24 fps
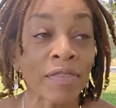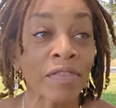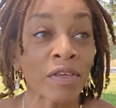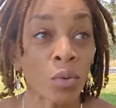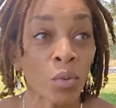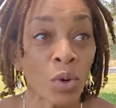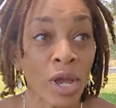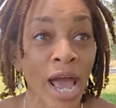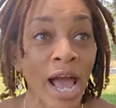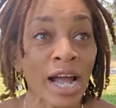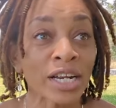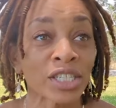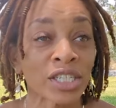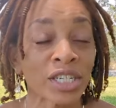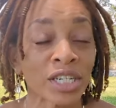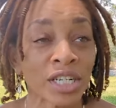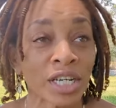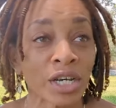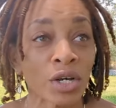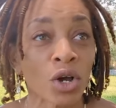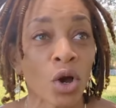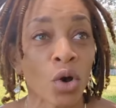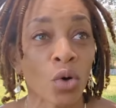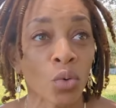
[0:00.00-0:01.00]
I think we
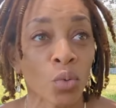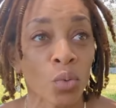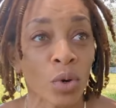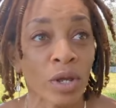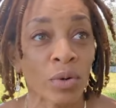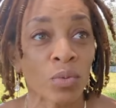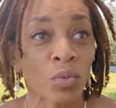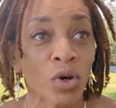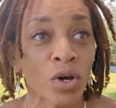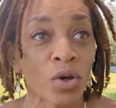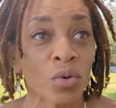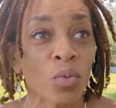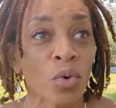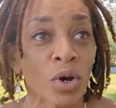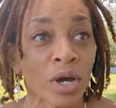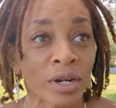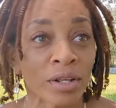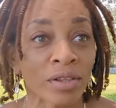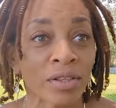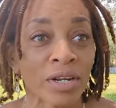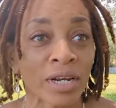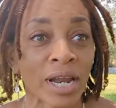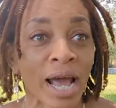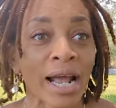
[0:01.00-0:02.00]
actually did go to Wynwood
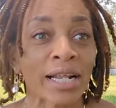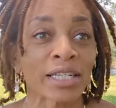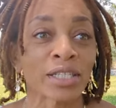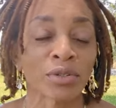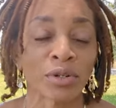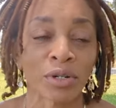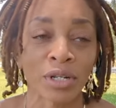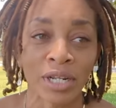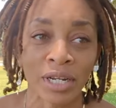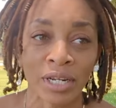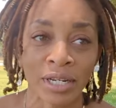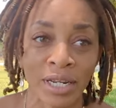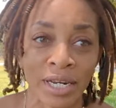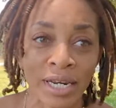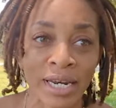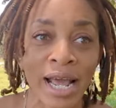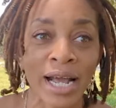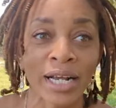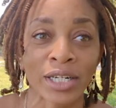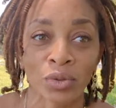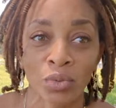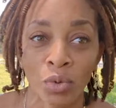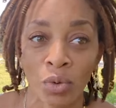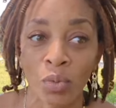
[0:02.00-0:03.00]
one of the nights of the, the
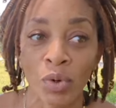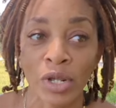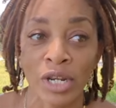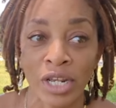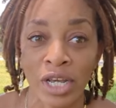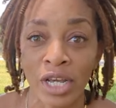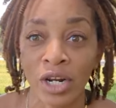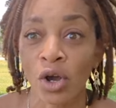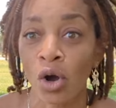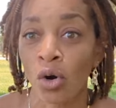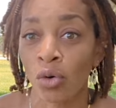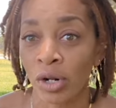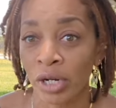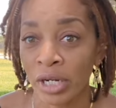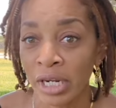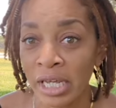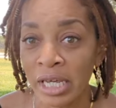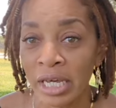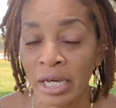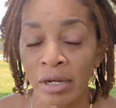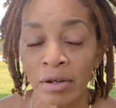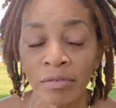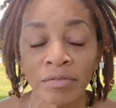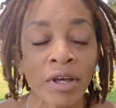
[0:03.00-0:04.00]
next one we did go to
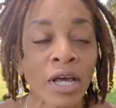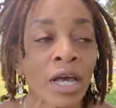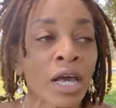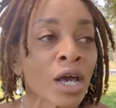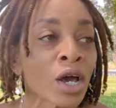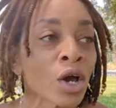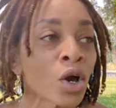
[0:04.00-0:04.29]
LIV,